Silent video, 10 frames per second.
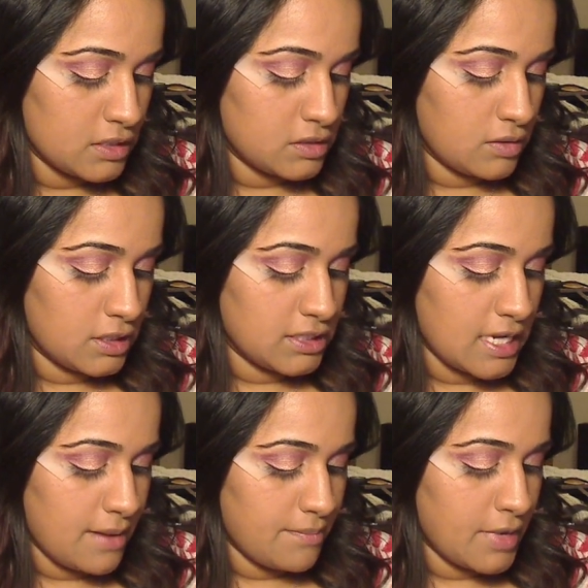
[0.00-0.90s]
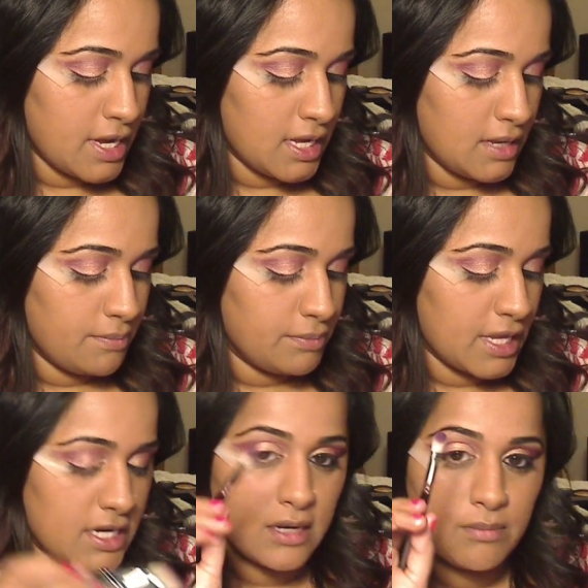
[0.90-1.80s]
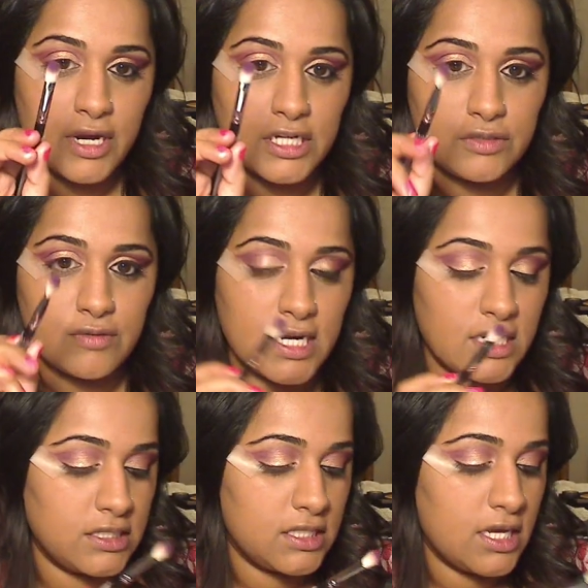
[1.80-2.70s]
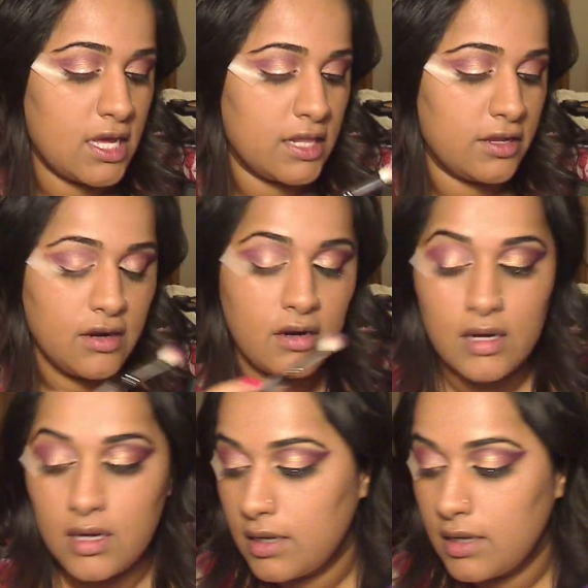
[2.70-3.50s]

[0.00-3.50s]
So I'll tap my blending brush right into the color.